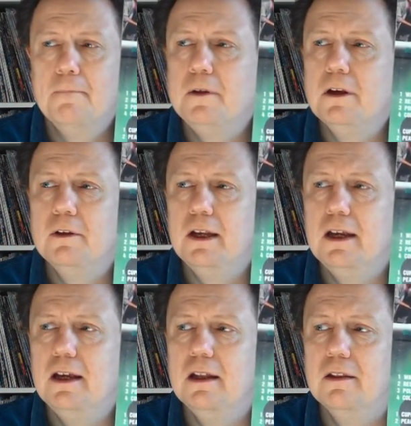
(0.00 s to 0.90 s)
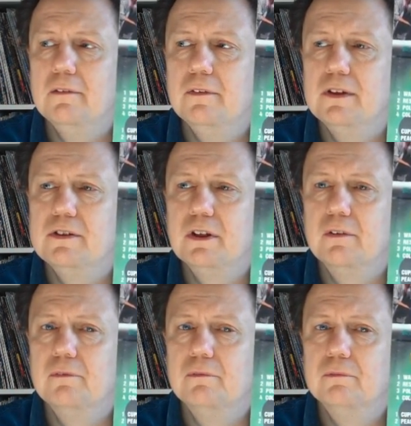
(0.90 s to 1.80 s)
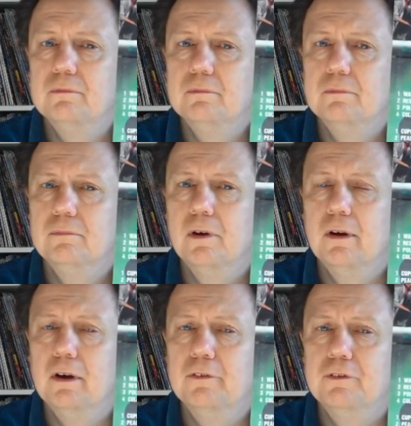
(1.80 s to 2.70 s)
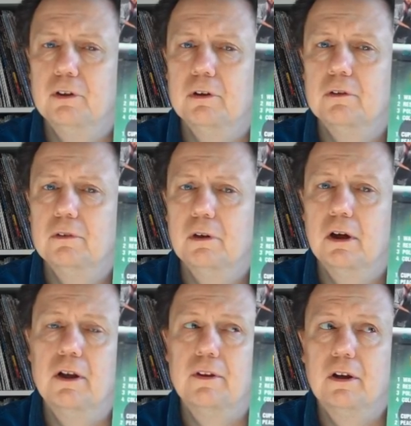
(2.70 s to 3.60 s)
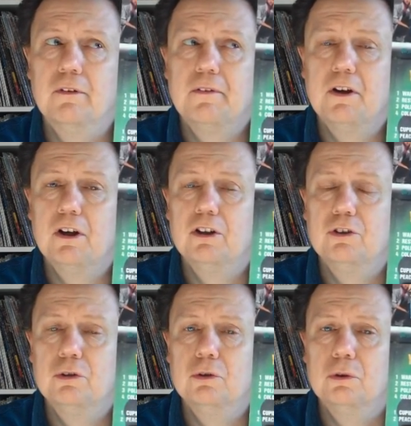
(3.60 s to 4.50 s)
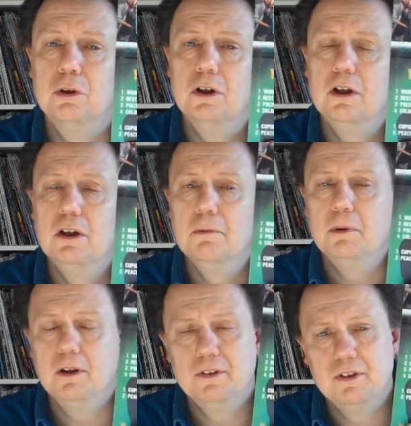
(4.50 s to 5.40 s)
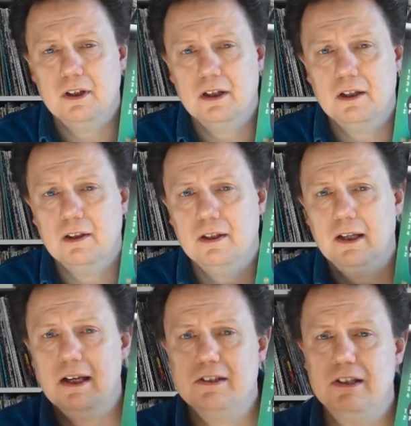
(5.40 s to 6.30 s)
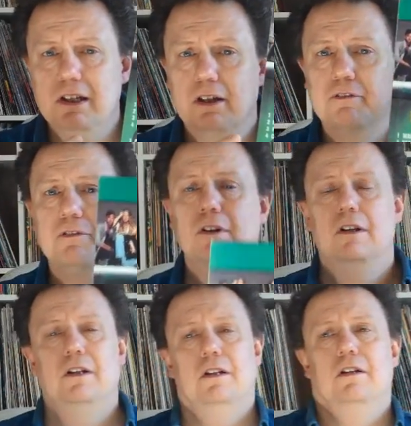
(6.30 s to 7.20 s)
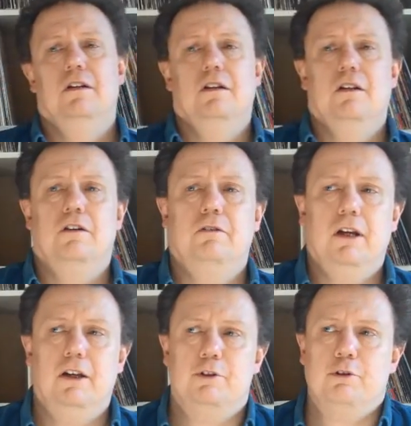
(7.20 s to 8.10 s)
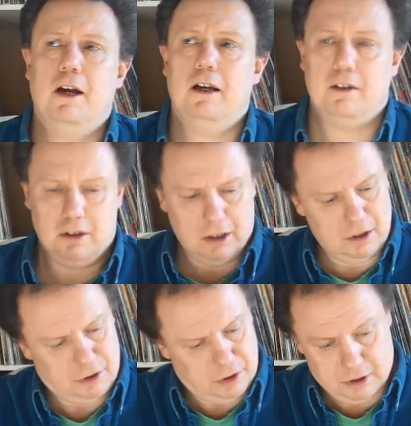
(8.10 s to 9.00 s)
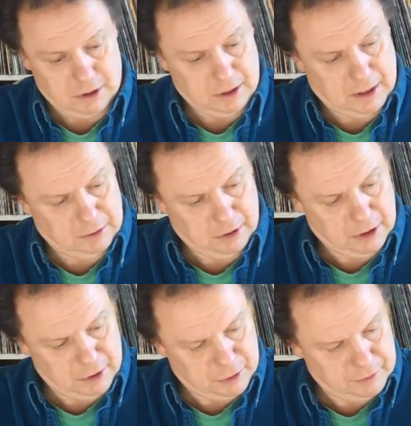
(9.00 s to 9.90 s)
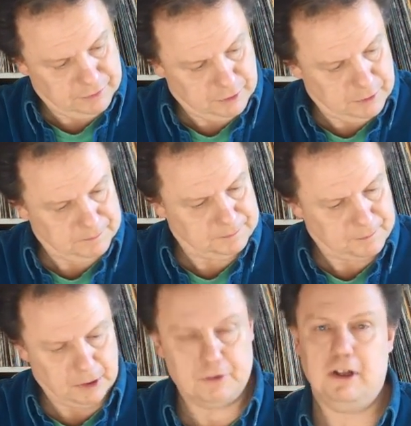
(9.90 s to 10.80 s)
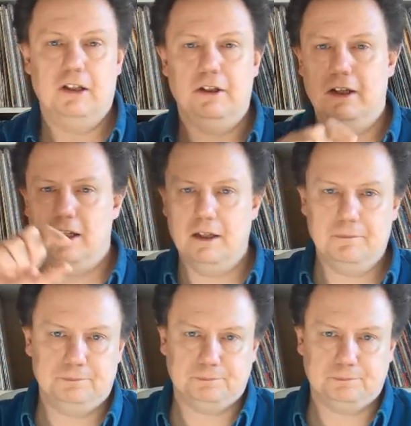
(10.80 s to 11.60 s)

You don't hear this done very often, or I don't think I've ever heard it at all, but they actually kind of create a track that goes on, I don't know how long it goes on for, I'll tell you here,